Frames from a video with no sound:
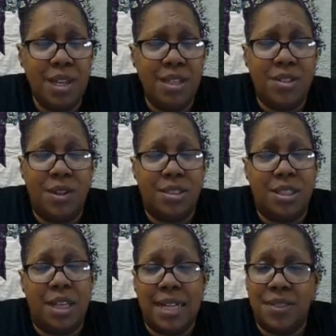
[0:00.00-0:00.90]
So there's
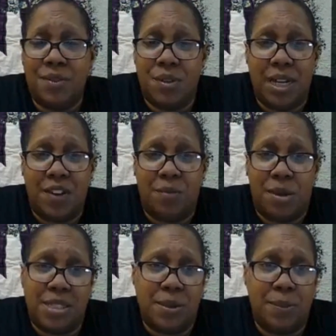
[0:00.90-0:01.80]
lots of creative
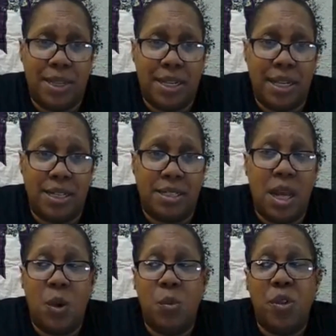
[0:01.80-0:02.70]
possibilities
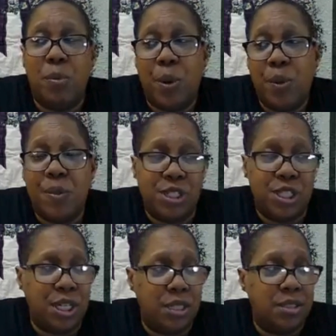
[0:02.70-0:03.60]
with both
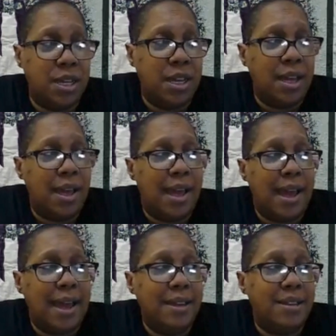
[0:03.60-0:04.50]
machines.
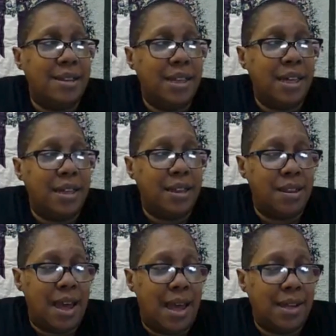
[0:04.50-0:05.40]
I think
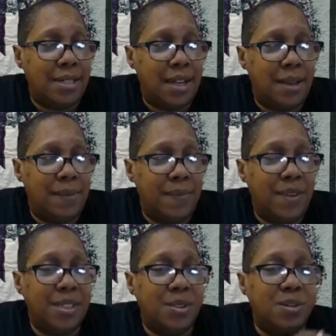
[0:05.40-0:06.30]
that
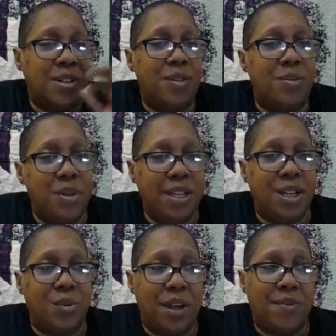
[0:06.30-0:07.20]
this was a really
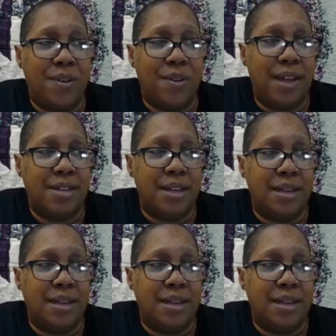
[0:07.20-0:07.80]
great find.